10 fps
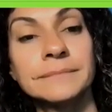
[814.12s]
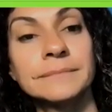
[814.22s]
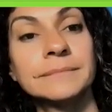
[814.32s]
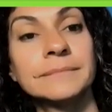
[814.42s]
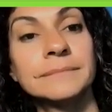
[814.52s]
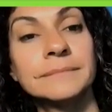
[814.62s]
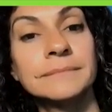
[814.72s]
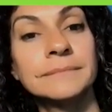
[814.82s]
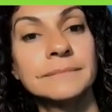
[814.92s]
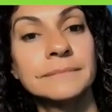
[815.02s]

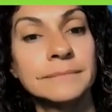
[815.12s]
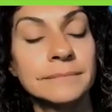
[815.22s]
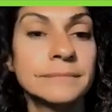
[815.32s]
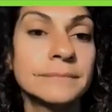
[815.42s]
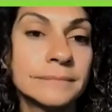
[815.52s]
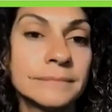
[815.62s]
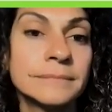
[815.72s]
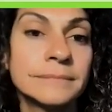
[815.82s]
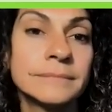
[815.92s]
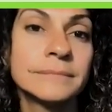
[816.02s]

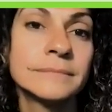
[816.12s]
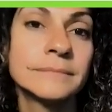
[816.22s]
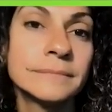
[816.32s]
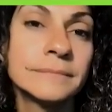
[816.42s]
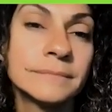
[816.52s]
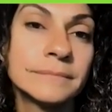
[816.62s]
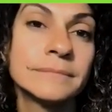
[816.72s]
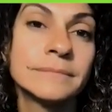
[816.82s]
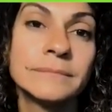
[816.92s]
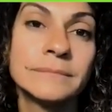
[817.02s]

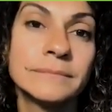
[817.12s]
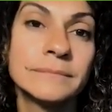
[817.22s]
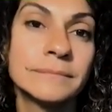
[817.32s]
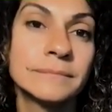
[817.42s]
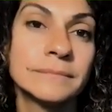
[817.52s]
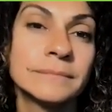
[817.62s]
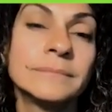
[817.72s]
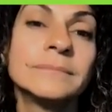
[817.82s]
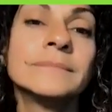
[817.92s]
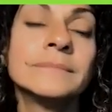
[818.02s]

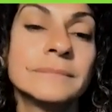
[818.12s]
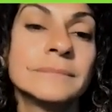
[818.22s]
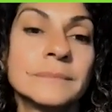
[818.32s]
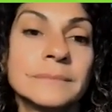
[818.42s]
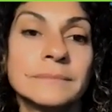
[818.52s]
No words are spoken by the person on screen.